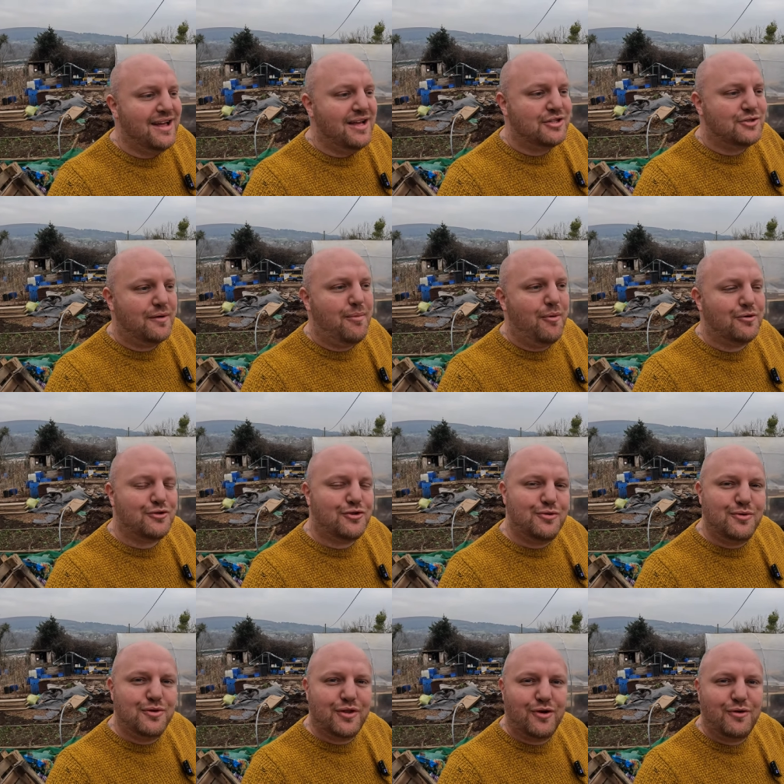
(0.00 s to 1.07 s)
So I bought
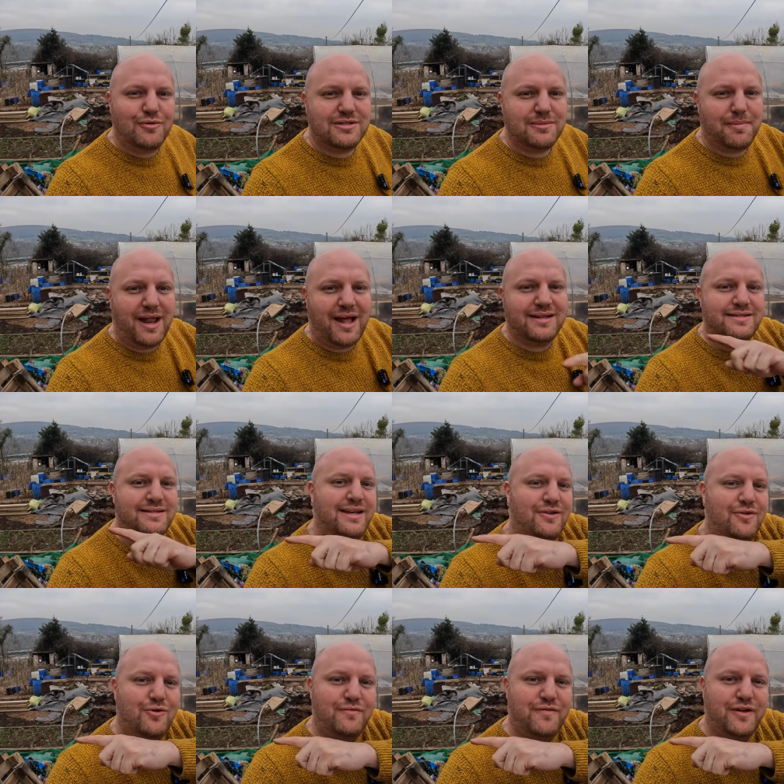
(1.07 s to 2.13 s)
two of those to plant in
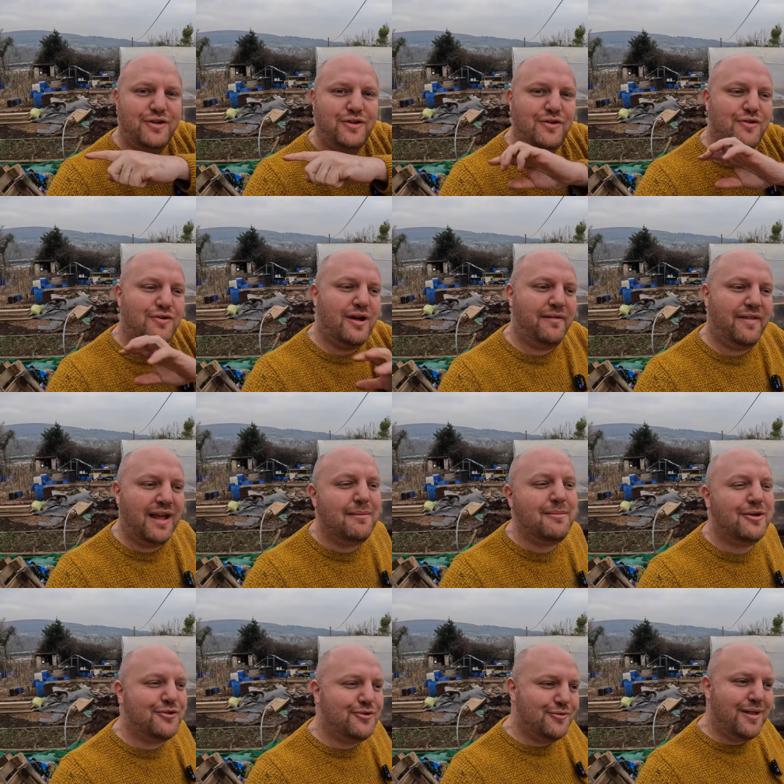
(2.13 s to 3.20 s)
over here. I think I'm
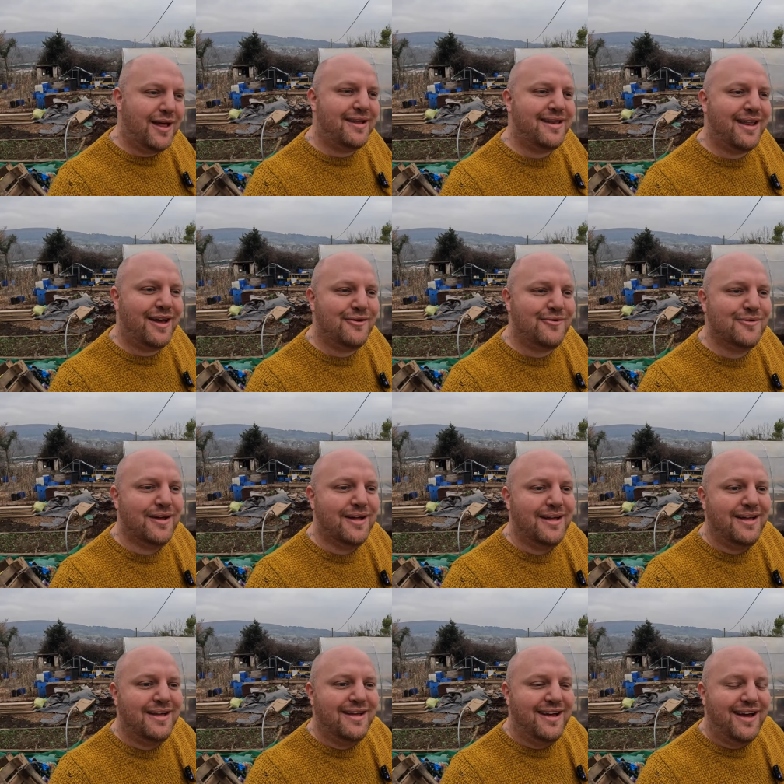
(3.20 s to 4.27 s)
gonna do that now.
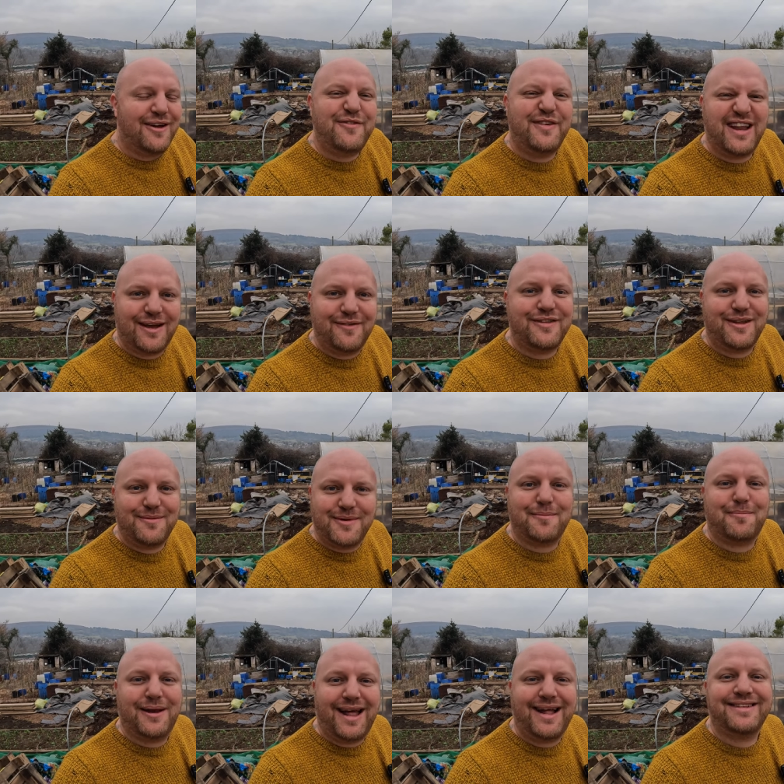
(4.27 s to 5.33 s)
I feel like I've done a bit
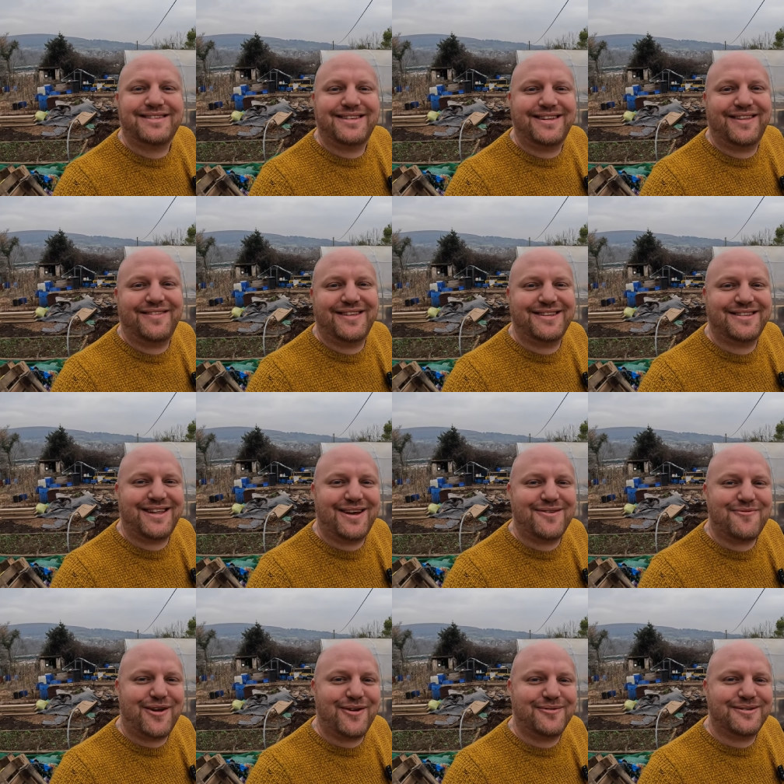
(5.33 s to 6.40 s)
of planting then this time
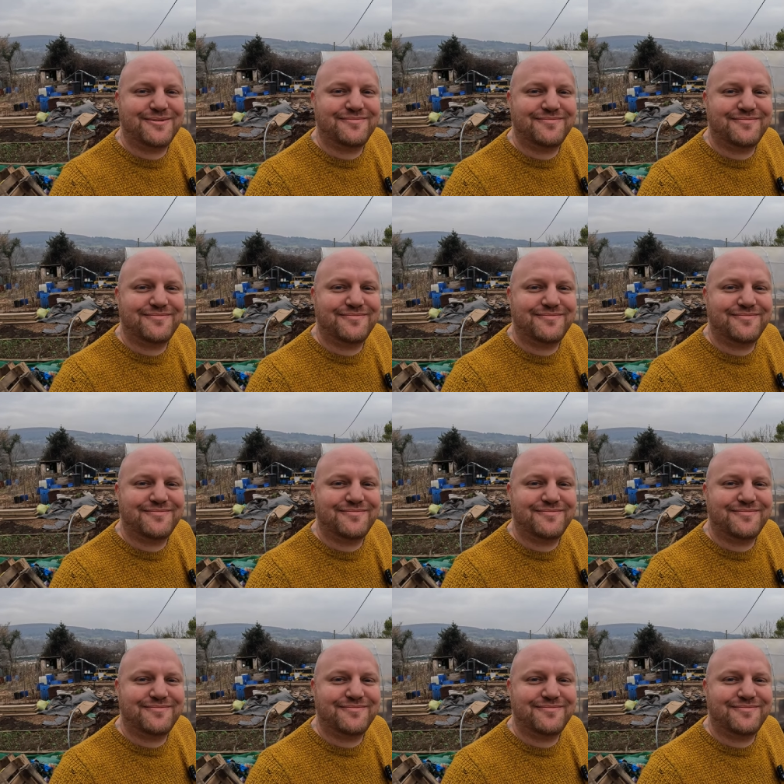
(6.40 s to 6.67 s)
round.